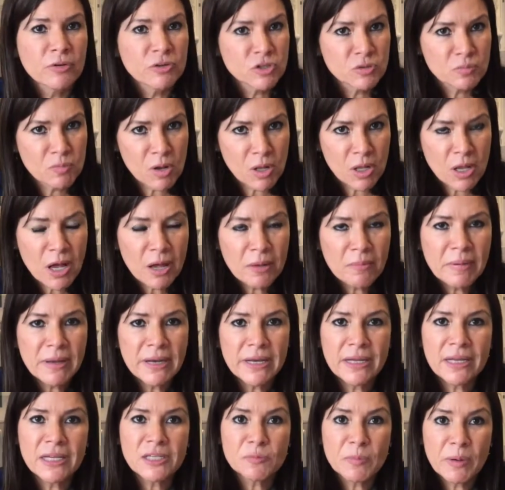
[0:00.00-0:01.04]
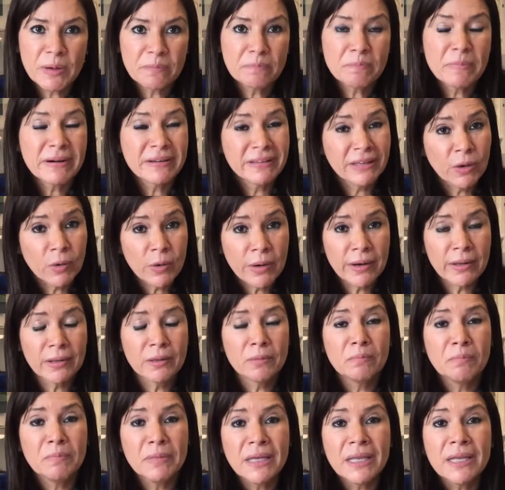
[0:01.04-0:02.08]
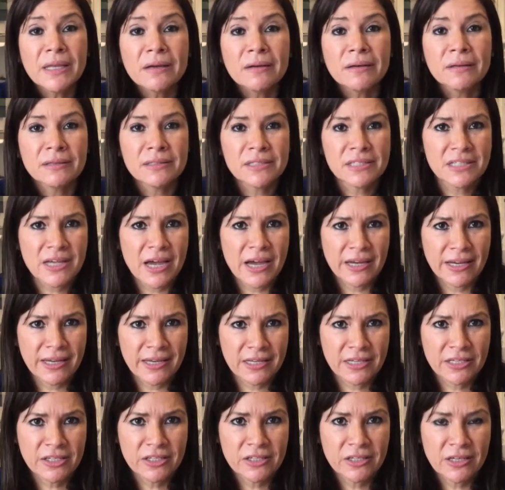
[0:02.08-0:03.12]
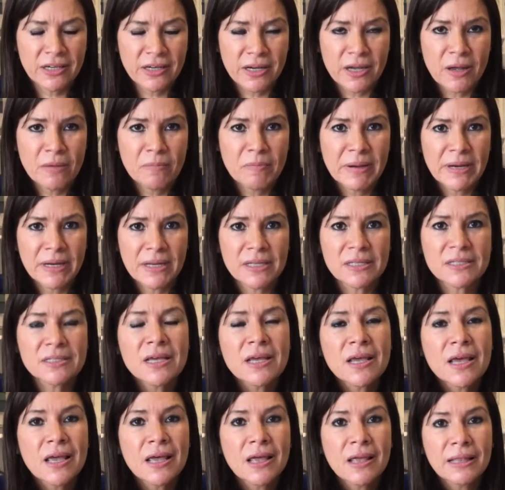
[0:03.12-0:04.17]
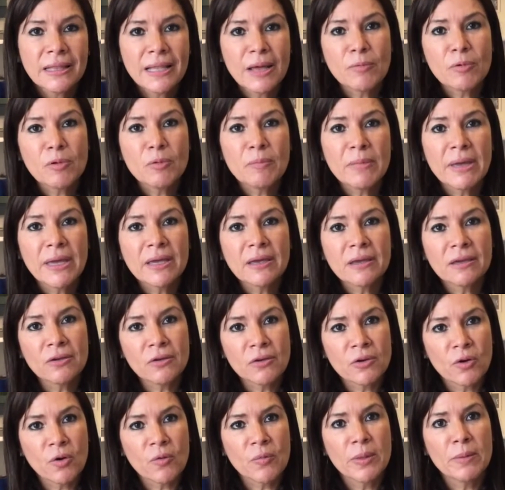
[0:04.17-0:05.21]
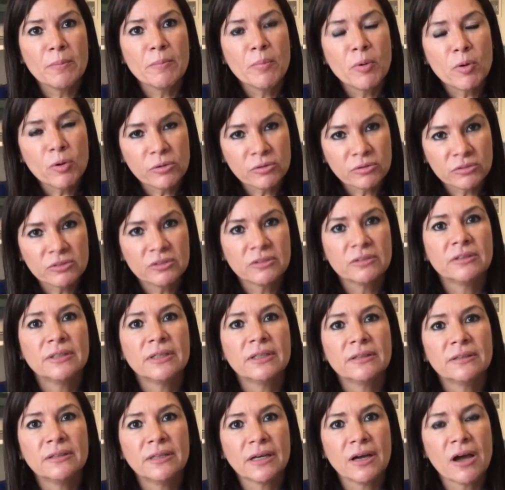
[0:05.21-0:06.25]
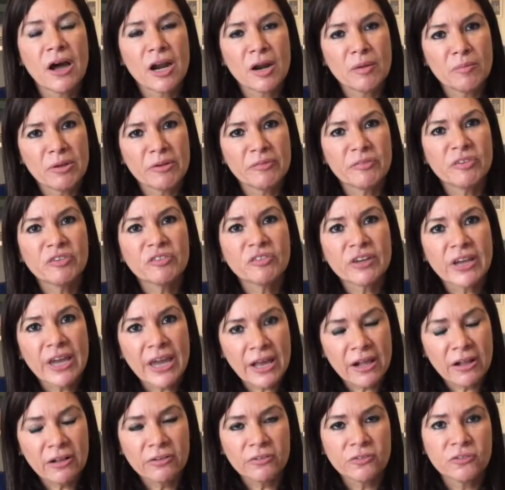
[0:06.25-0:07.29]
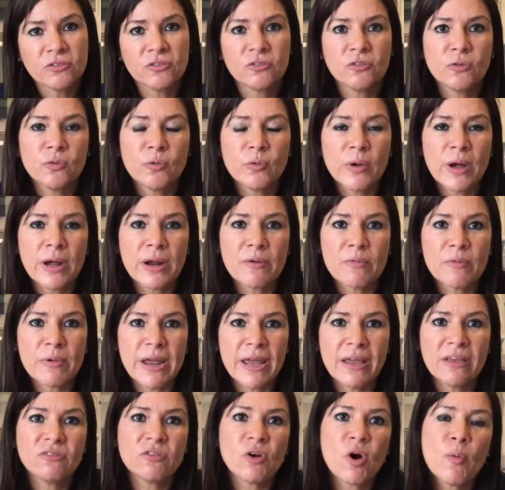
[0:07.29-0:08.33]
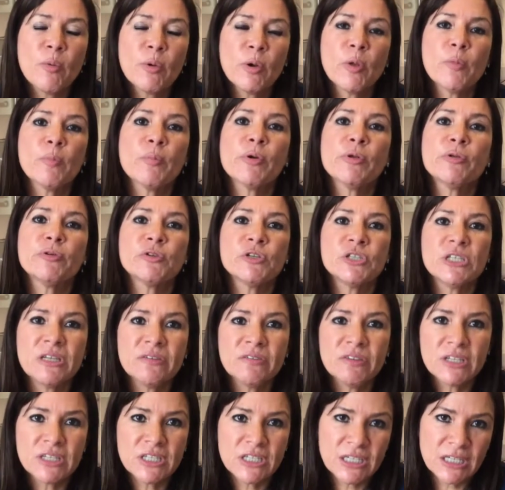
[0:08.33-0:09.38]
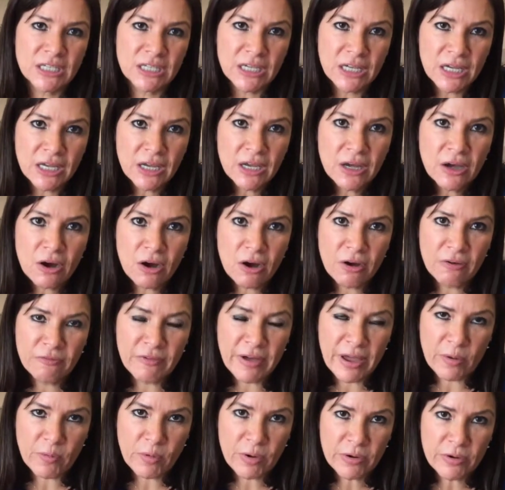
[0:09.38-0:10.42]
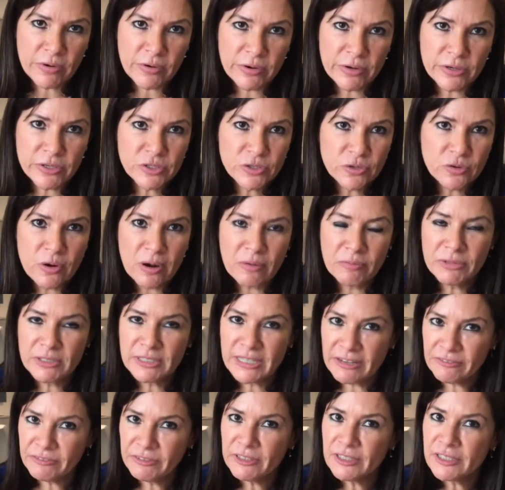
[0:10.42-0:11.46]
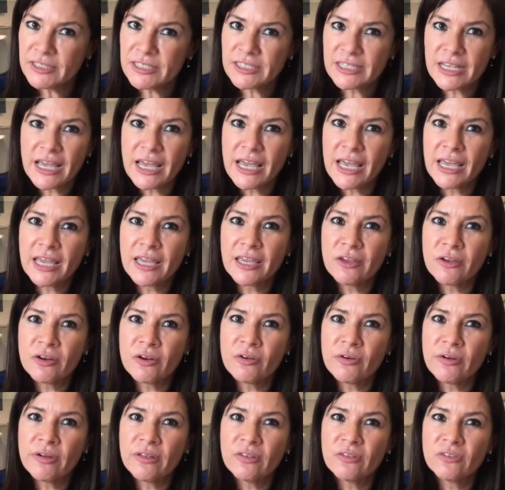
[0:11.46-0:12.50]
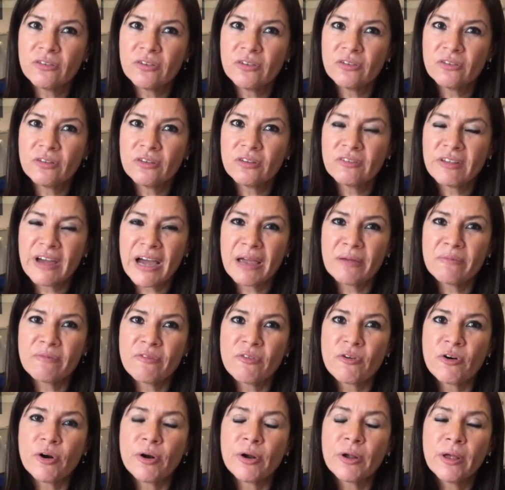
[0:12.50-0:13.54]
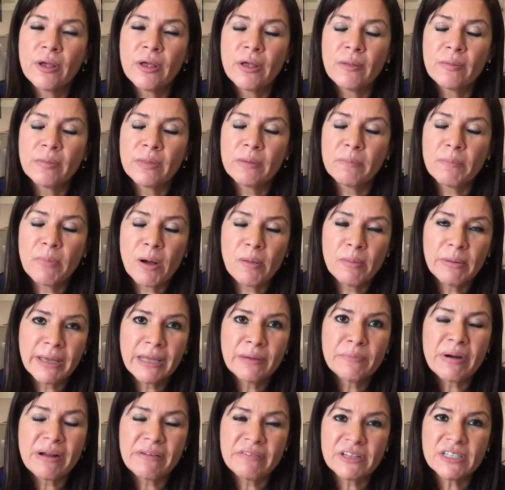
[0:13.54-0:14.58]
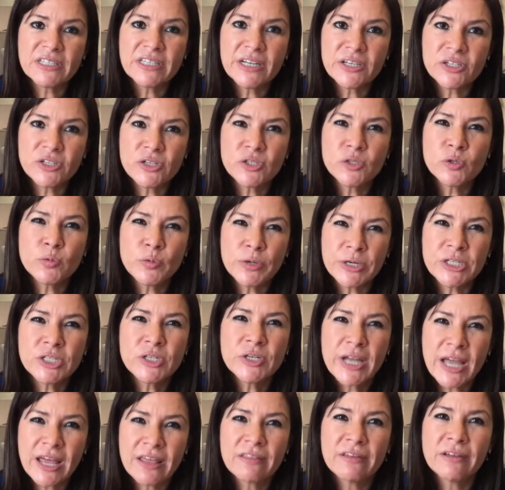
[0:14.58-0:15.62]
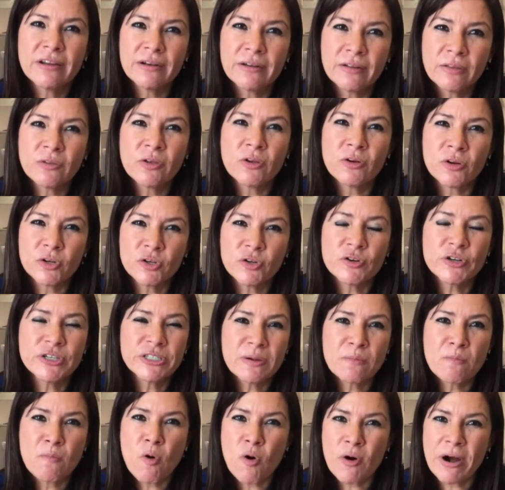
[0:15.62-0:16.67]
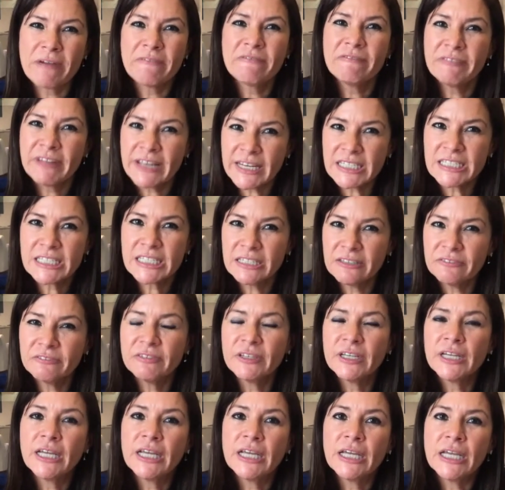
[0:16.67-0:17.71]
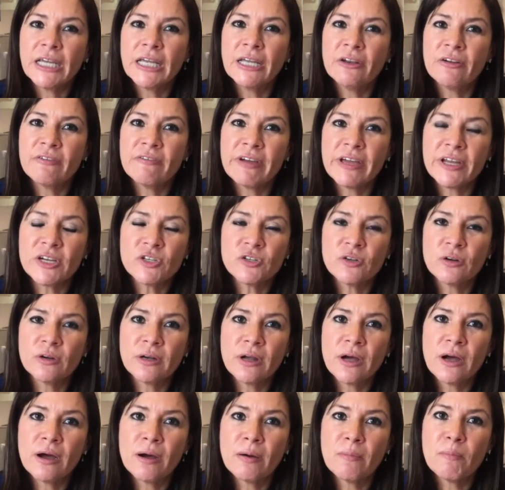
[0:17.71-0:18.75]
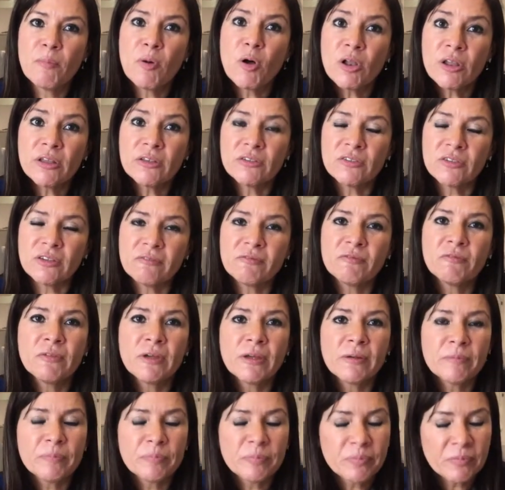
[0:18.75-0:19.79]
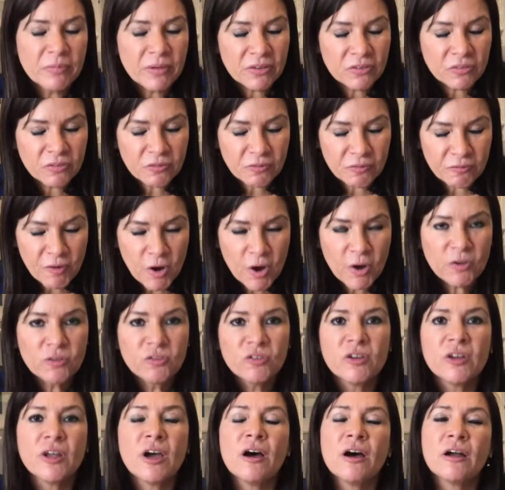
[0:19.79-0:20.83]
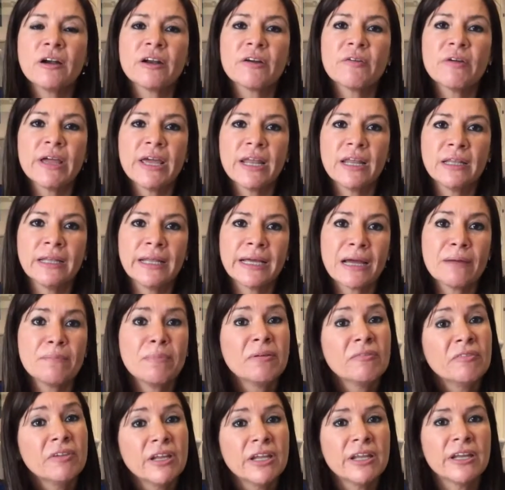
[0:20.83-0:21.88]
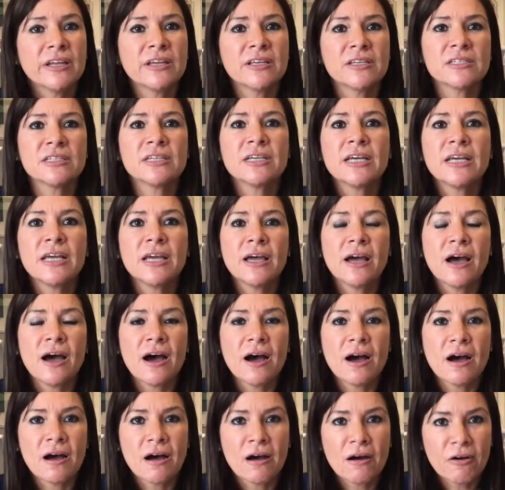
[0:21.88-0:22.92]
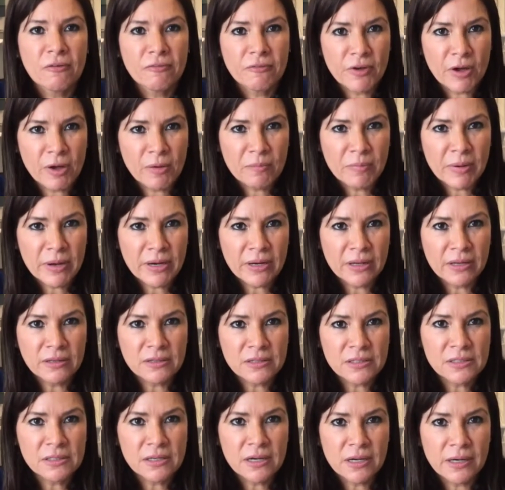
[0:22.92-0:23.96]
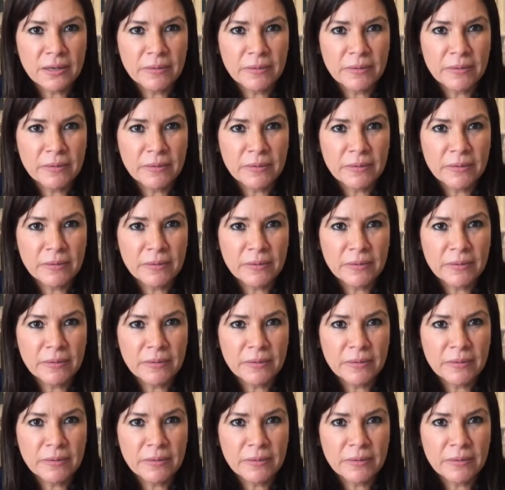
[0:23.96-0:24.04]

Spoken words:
small companies, but particularly the medium-sized companies. That will make, you know, the bolt, the economy of scales to raise overall productivity of Ecuador. So I would definitely say, you know, it's the time for the public and private sector to work together, you know, towards a more effective innovation policy. It's focusing on creating the capabilities of companies